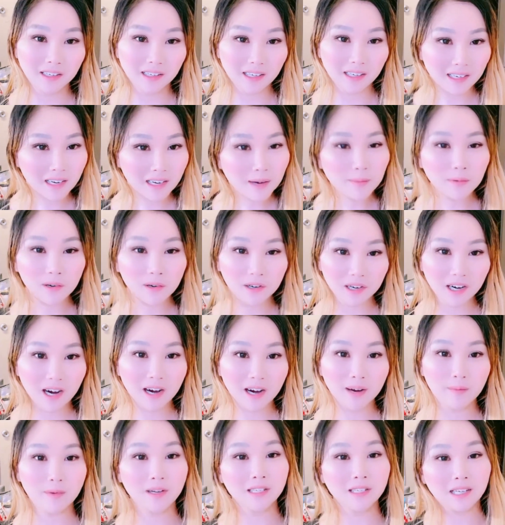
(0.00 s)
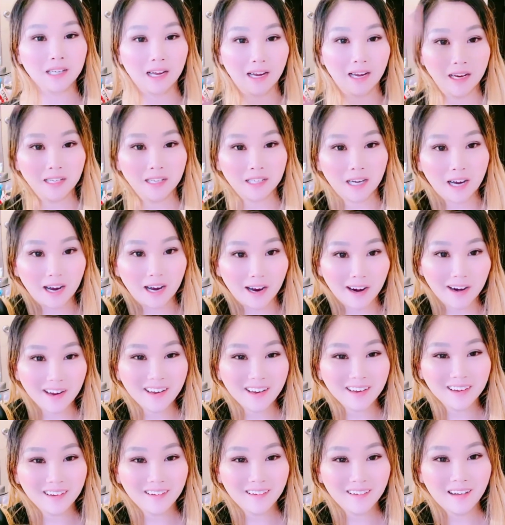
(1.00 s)
number 9 means it's
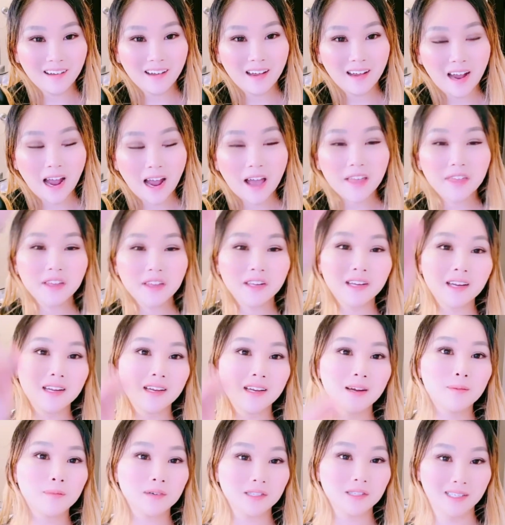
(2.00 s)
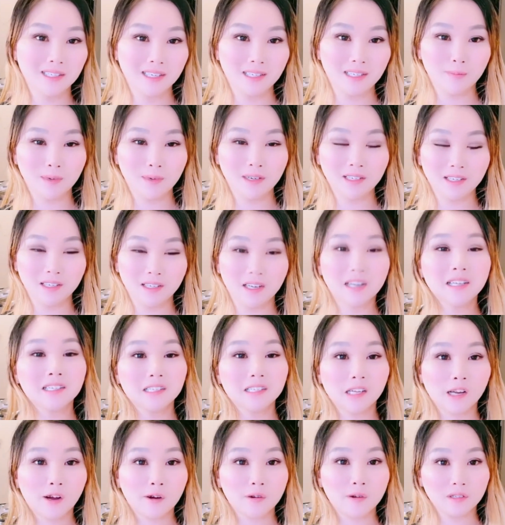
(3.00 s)
high, and then the number 6 means it's
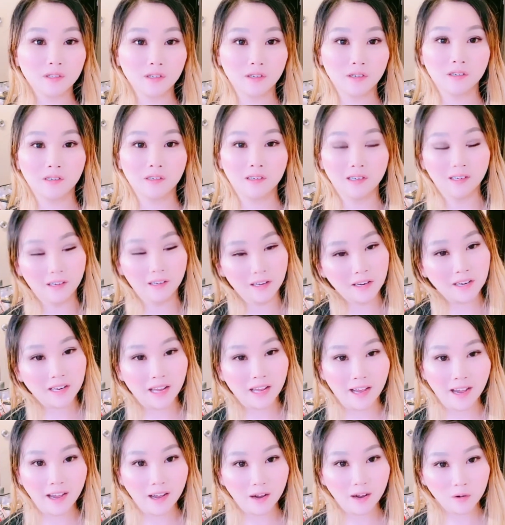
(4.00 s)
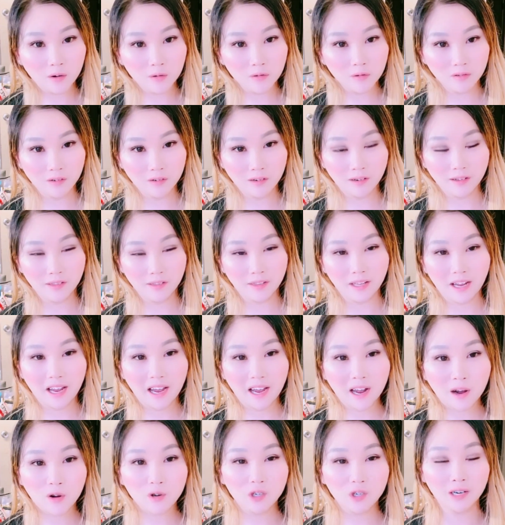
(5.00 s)
low. So in hell, the
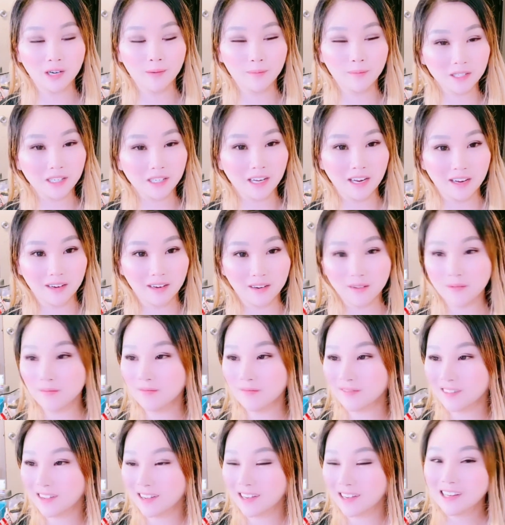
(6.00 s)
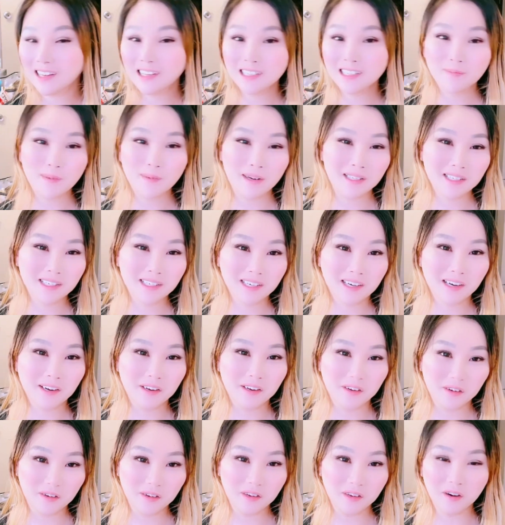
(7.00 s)
hell chambers kingdom,
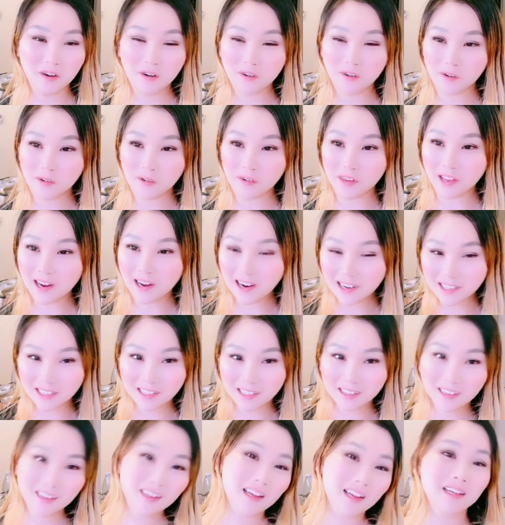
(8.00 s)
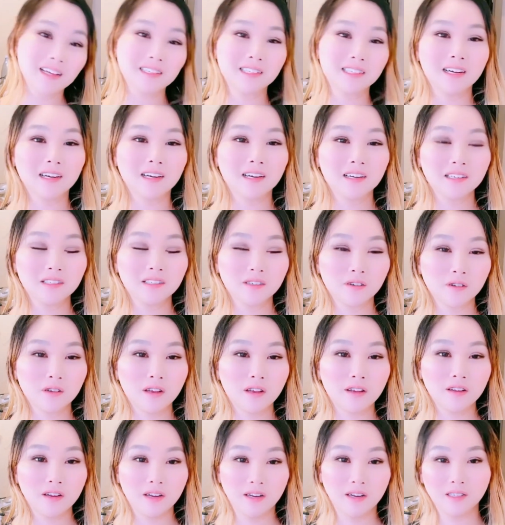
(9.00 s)
basically you don't know that exactly. So
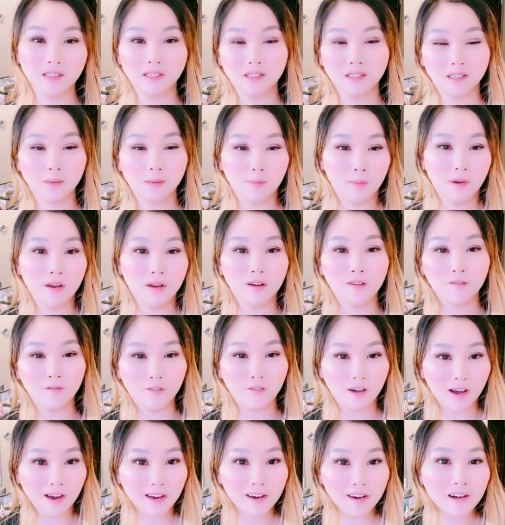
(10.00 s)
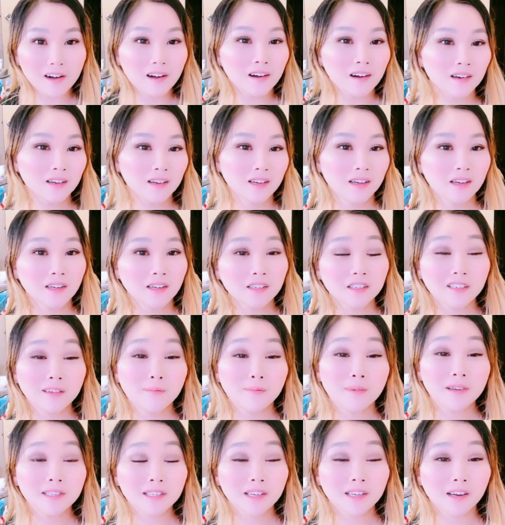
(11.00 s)
it's the pit of fire. So
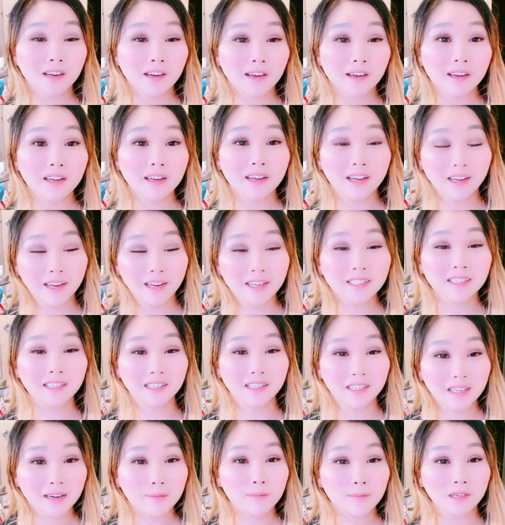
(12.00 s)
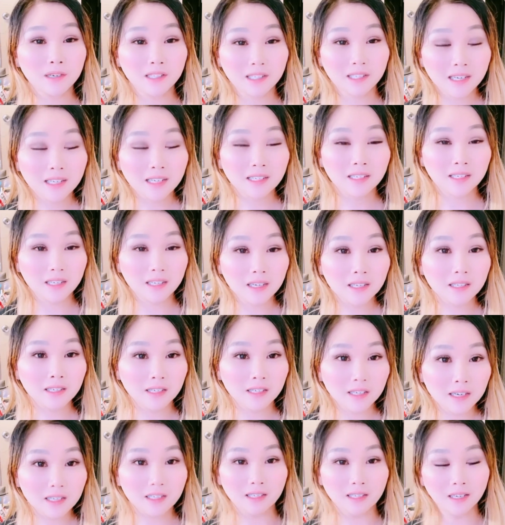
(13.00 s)
basically it's number
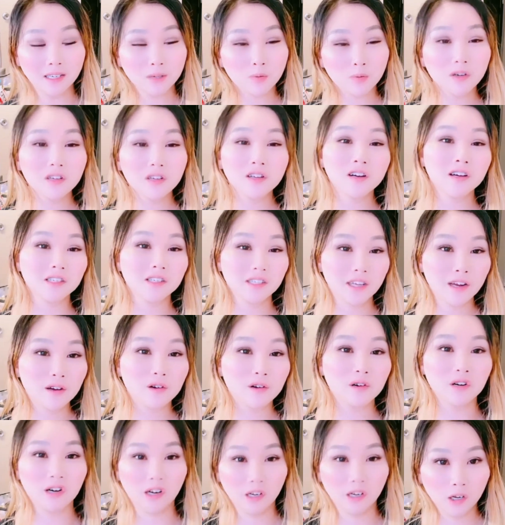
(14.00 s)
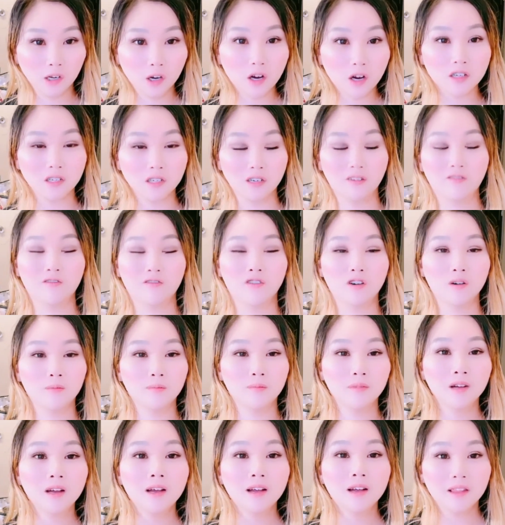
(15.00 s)
666. That's why you guys hear a lot
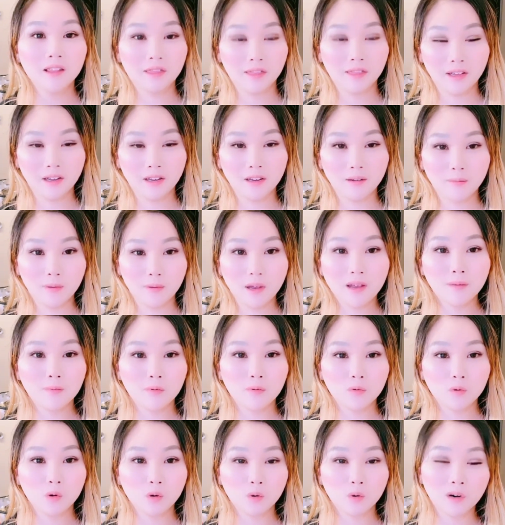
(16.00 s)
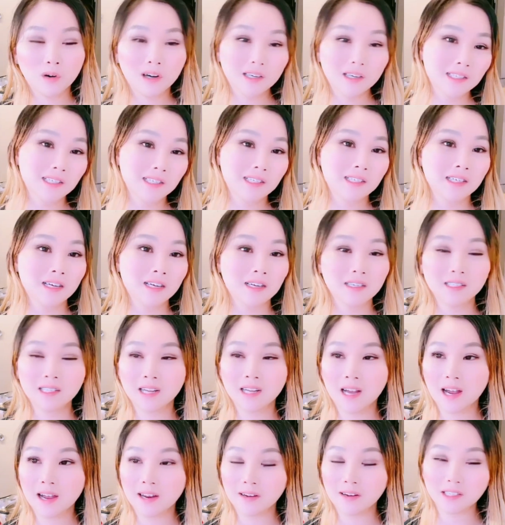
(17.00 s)
from the people who are
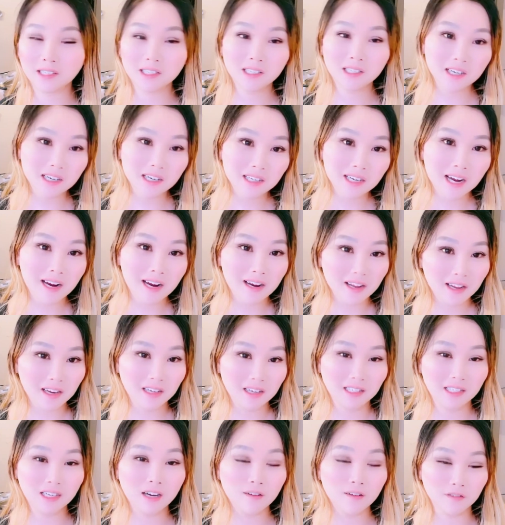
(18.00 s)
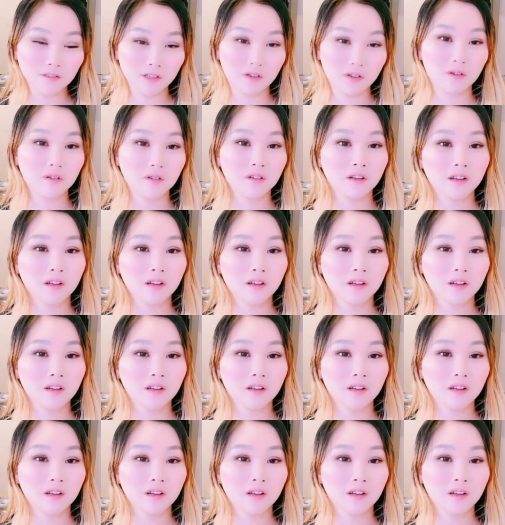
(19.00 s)
satanic and stuff. So